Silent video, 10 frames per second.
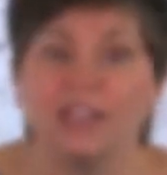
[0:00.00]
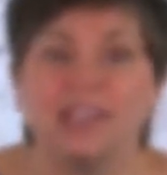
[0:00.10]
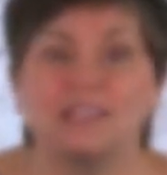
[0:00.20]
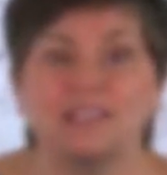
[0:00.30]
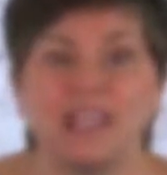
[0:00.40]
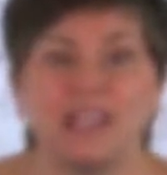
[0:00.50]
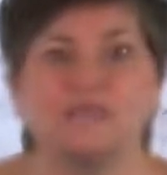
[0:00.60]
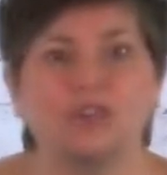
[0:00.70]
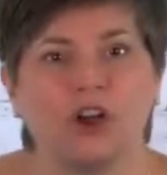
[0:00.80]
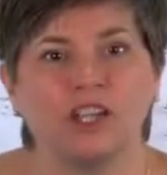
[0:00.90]
Instead
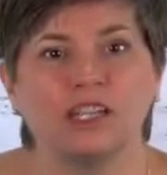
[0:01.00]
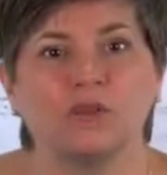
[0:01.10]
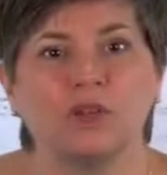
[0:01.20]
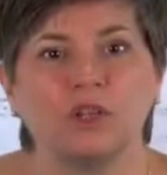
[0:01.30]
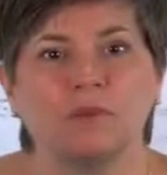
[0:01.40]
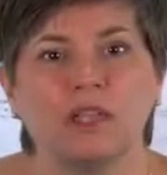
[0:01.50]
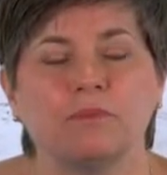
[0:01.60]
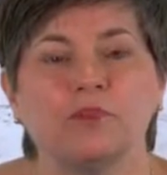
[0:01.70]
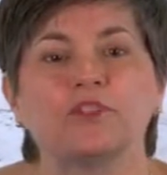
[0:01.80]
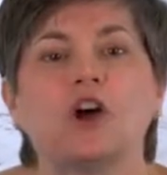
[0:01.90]
of targeting rich
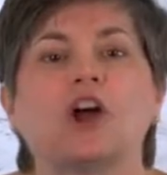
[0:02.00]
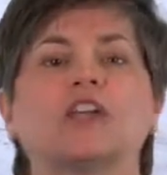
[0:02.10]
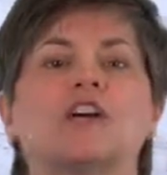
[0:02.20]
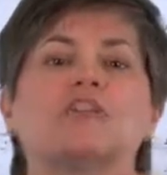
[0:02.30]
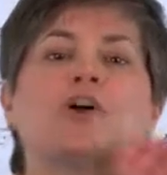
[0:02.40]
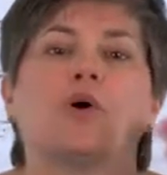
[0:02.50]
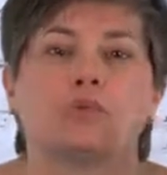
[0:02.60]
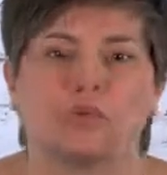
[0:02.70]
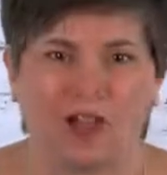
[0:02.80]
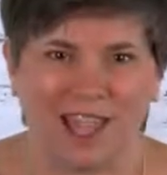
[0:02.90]
people, target the
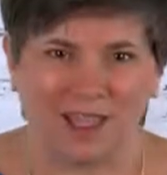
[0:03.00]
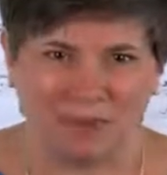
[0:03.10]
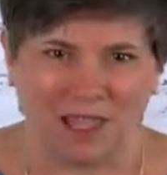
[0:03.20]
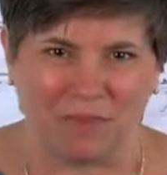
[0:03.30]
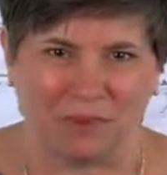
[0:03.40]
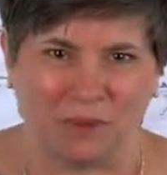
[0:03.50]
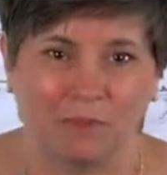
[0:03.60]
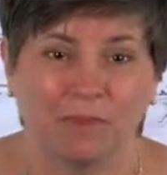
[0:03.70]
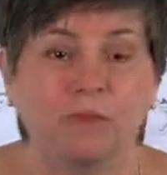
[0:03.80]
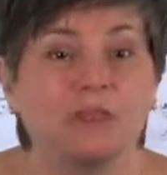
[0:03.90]
right people
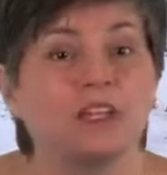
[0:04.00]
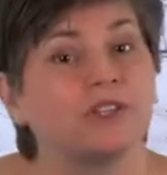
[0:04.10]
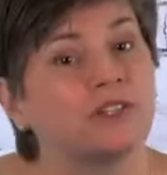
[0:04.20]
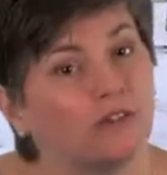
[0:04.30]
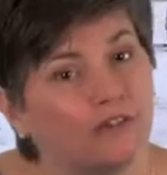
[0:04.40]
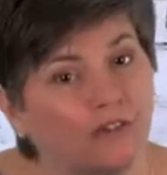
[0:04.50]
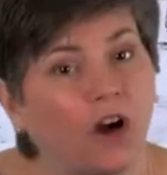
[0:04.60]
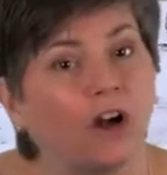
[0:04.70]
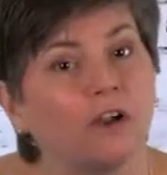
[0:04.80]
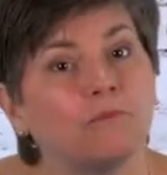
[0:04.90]
because they're
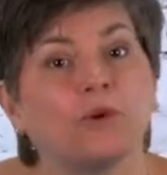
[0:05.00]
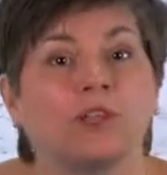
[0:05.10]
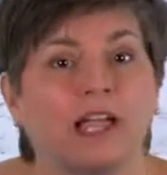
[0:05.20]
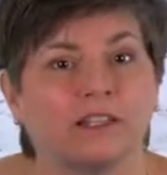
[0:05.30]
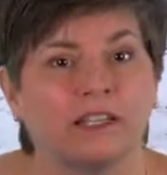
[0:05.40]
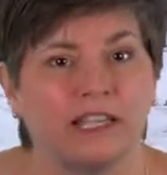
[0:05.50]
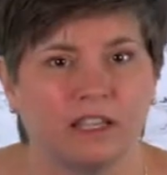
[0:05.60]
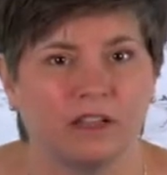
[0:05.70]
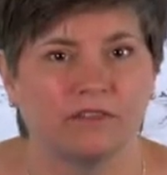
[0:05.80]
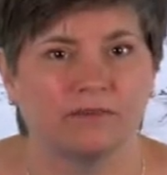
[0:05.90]
far more likely to give.